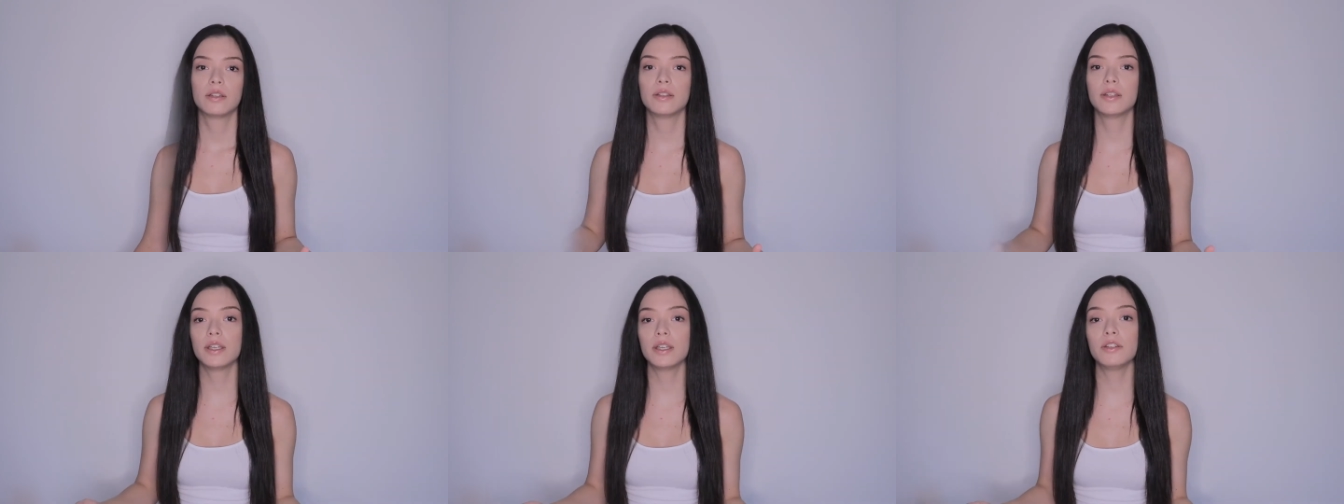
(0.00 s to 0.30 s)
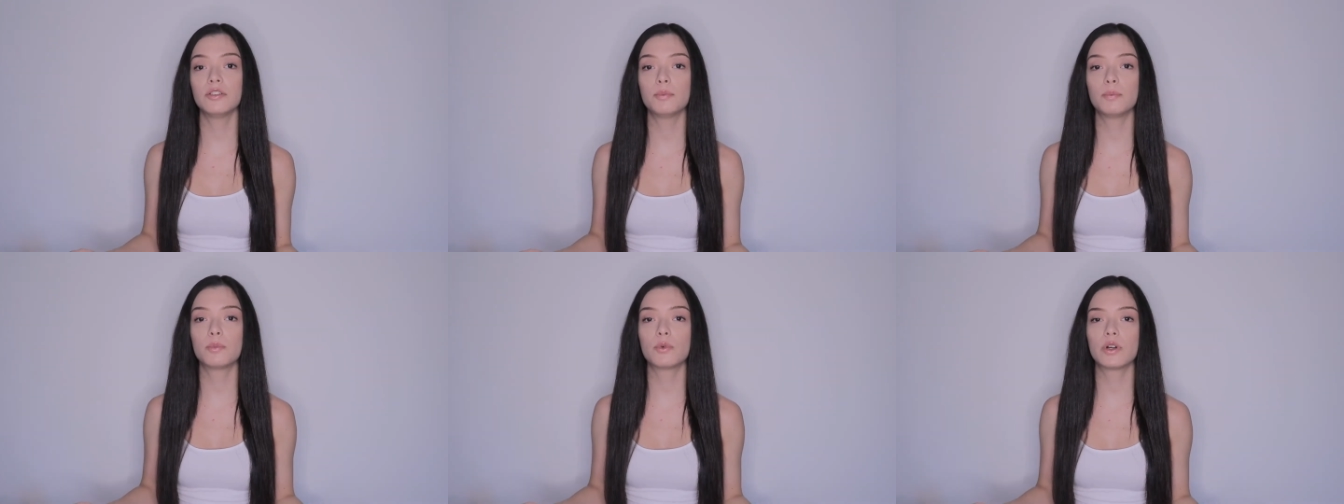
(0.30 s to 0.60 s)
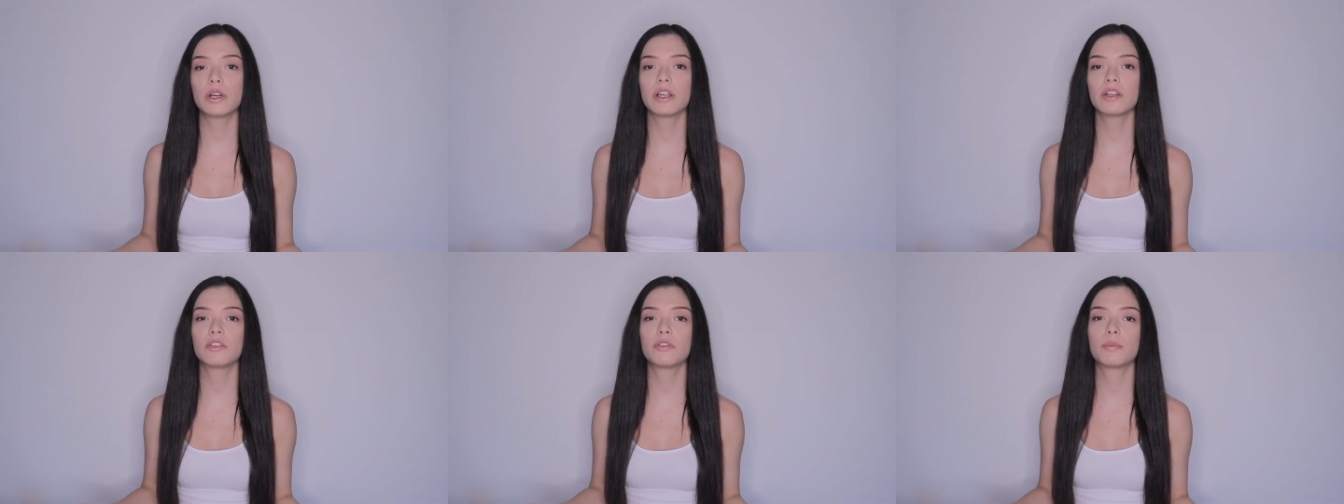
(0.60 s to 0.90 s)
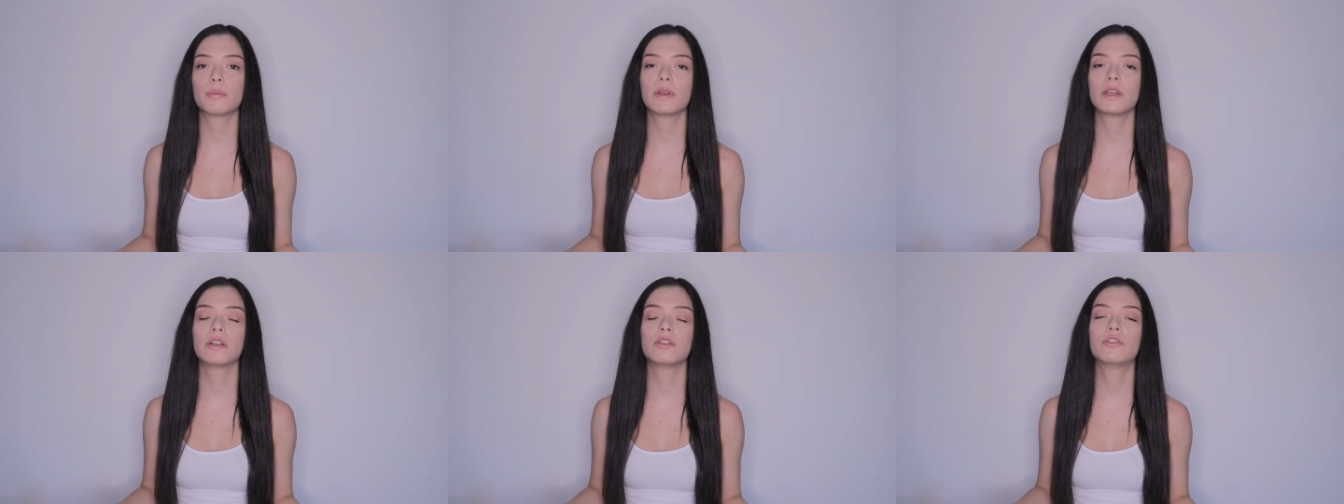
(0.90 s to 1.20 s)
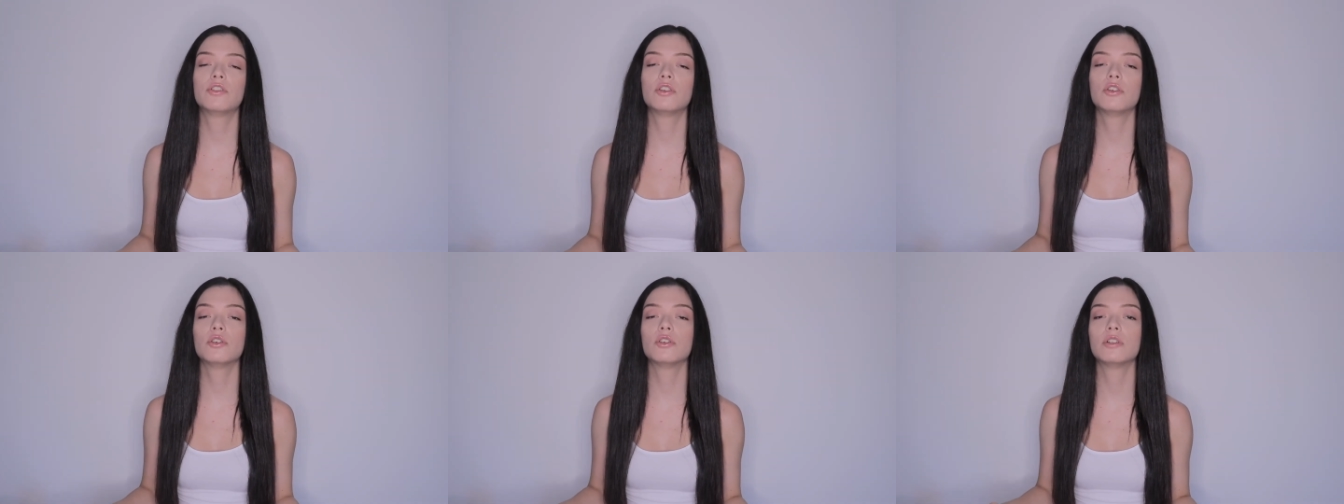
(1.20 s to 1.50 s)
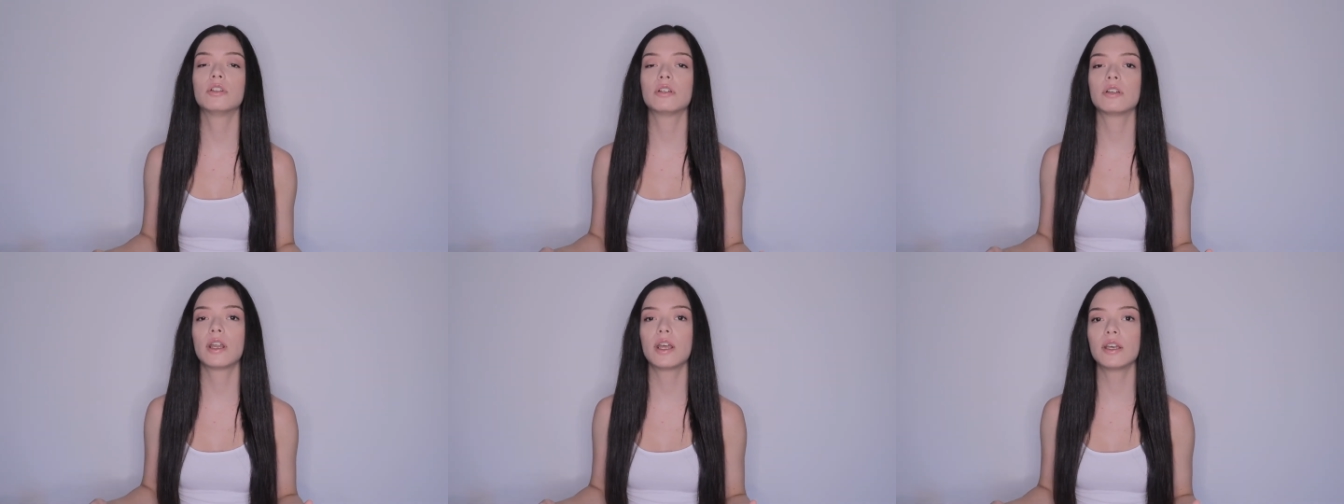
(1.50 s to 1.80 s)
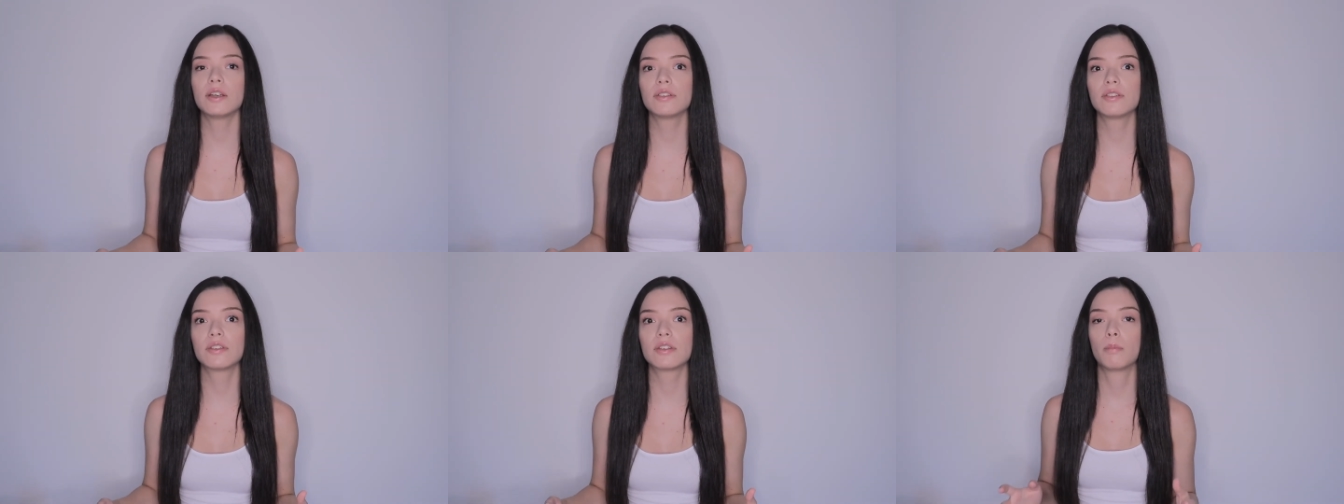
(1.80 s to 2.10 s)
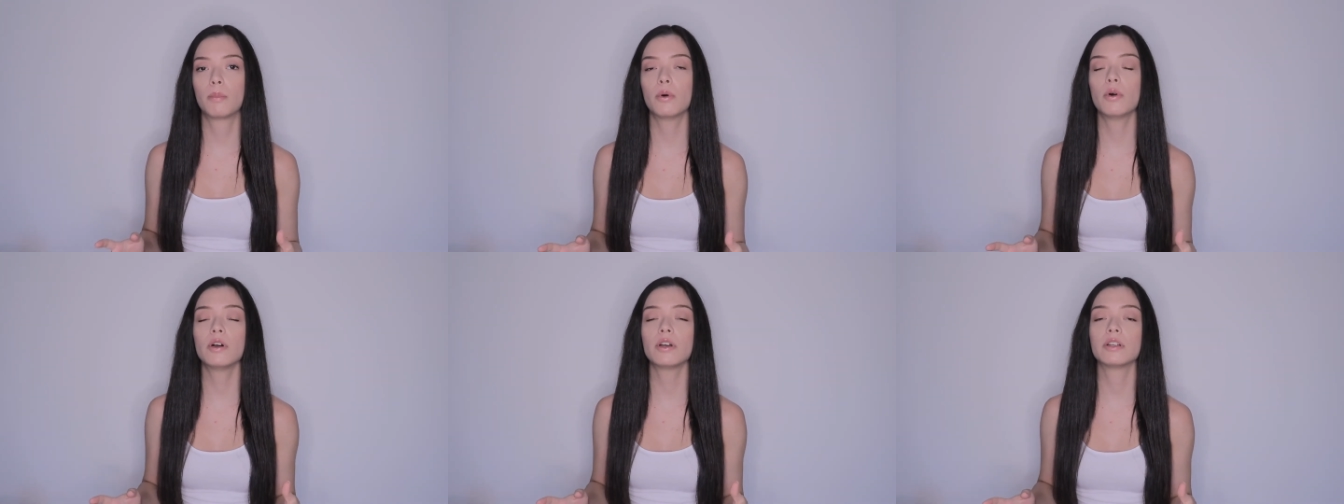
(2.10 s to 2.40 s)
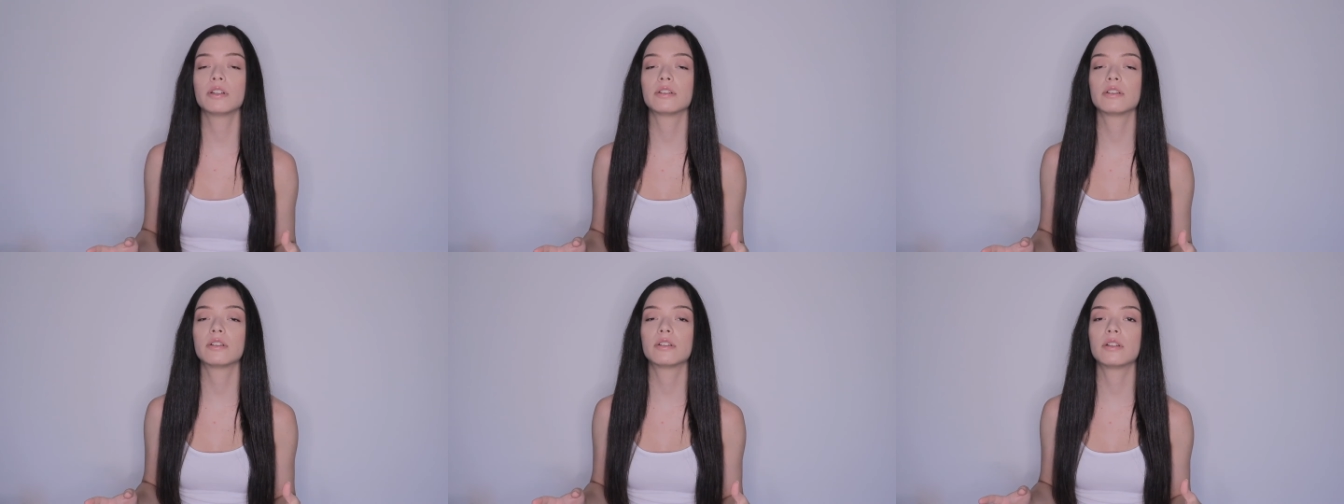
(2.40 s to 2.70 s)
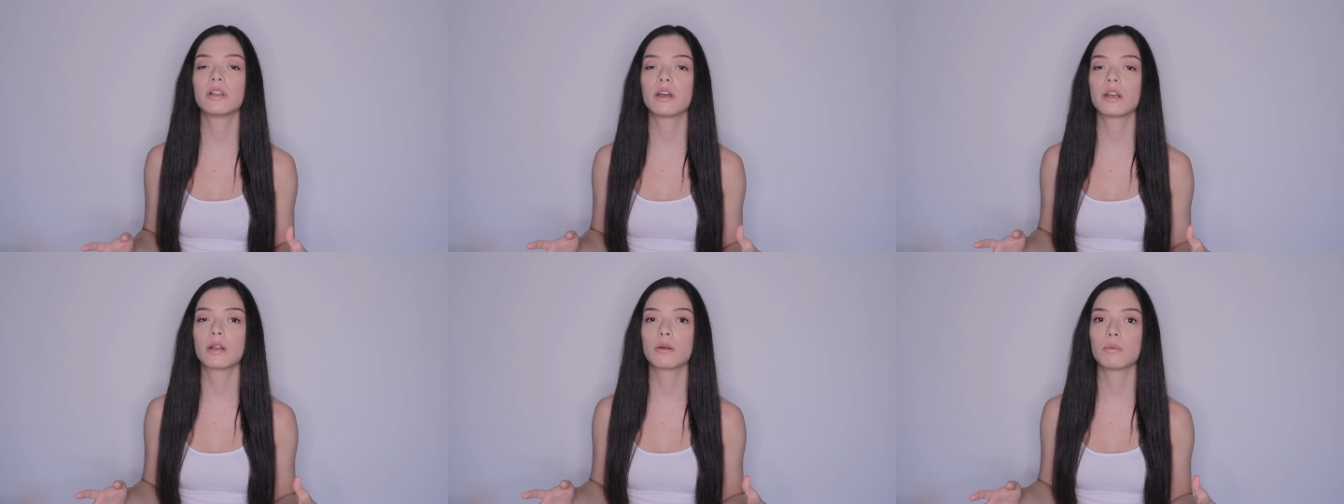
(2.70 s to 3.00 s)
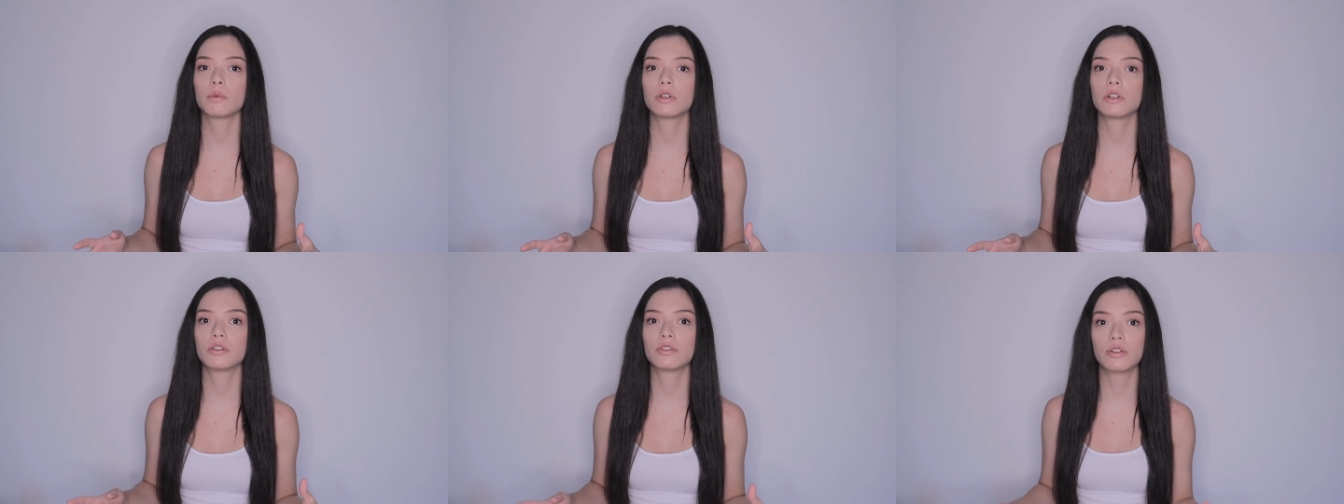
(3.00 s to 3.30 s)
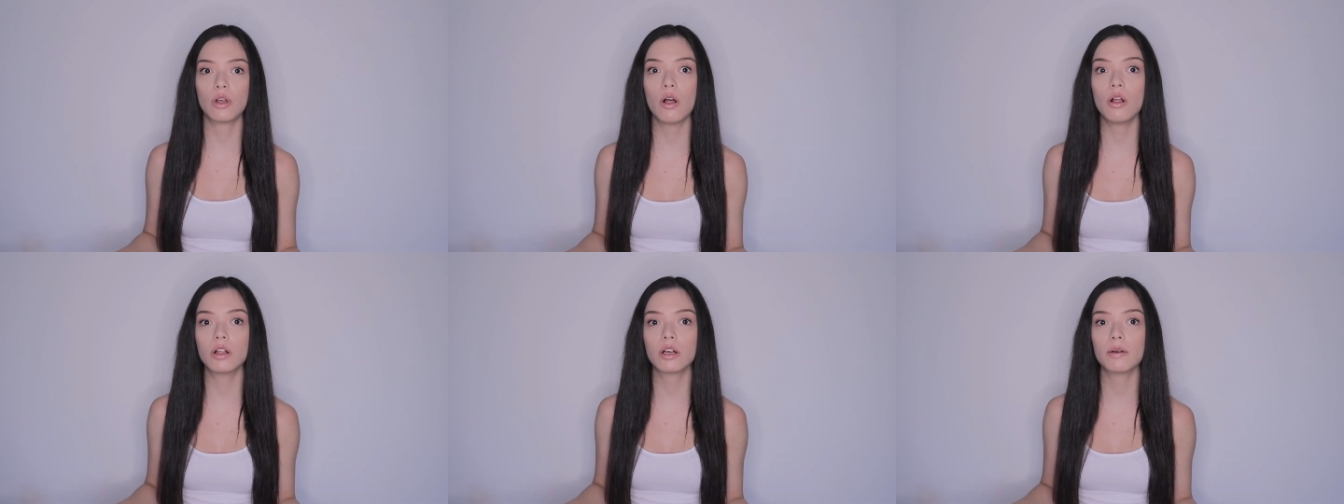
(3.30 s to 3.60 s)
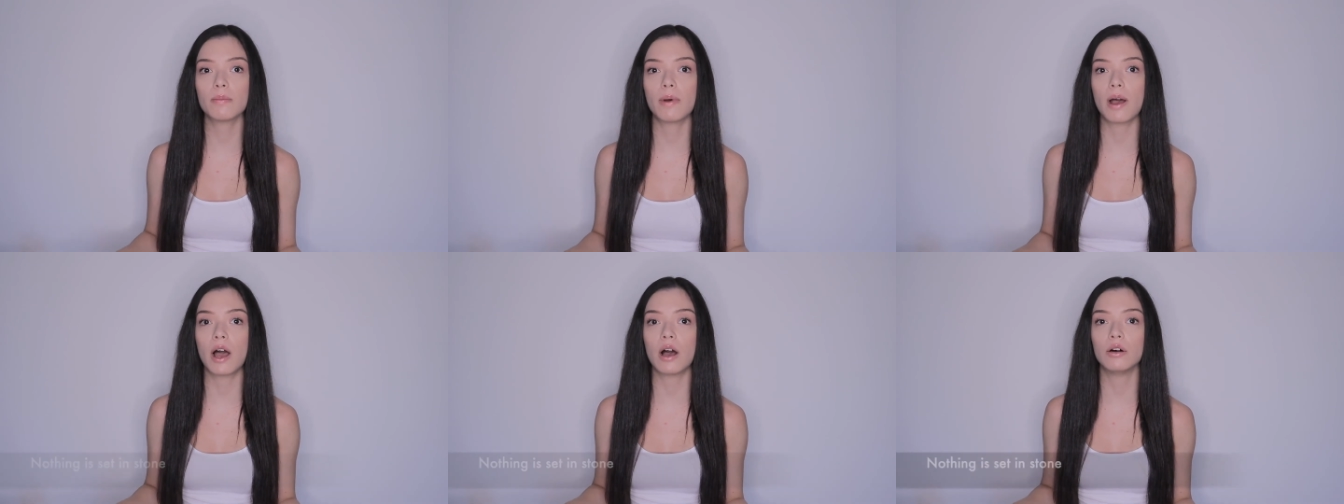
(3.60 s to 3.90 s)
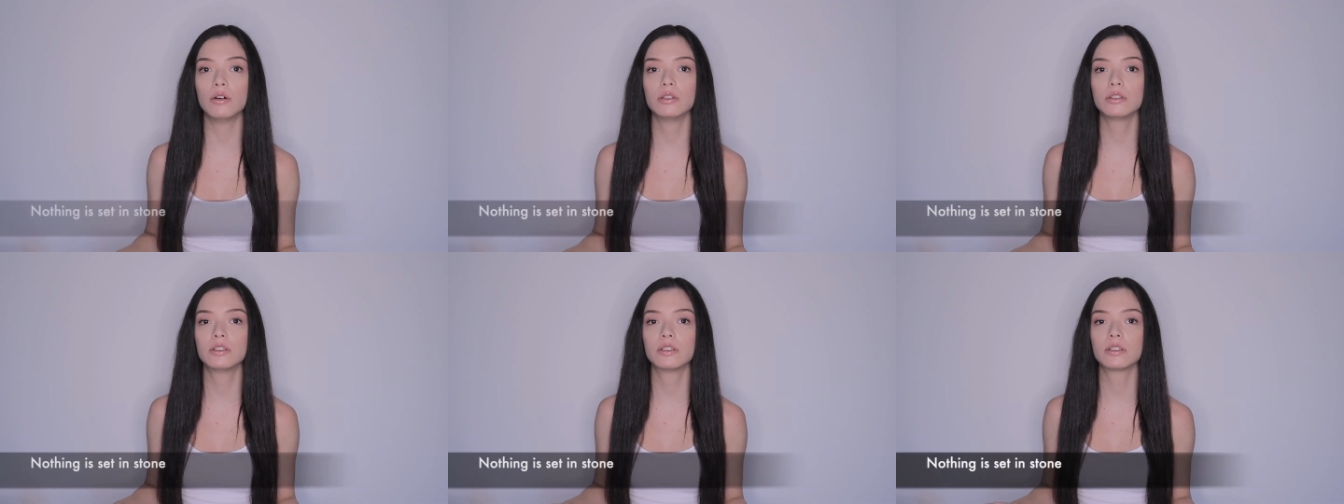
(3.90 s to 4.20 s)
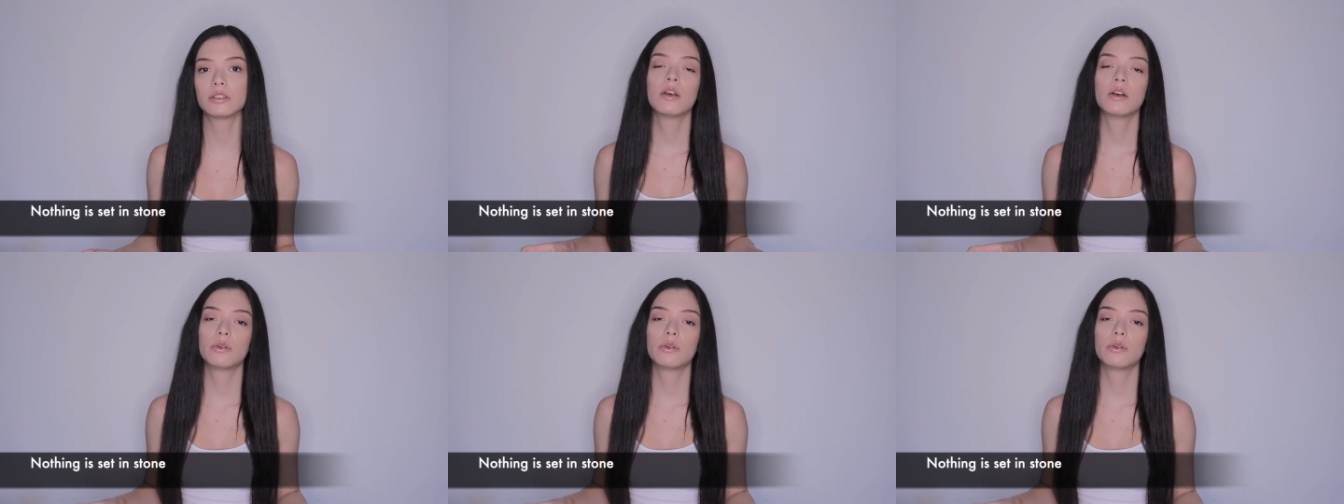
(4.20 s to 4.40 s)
This brings me to the next point that I want to talk about,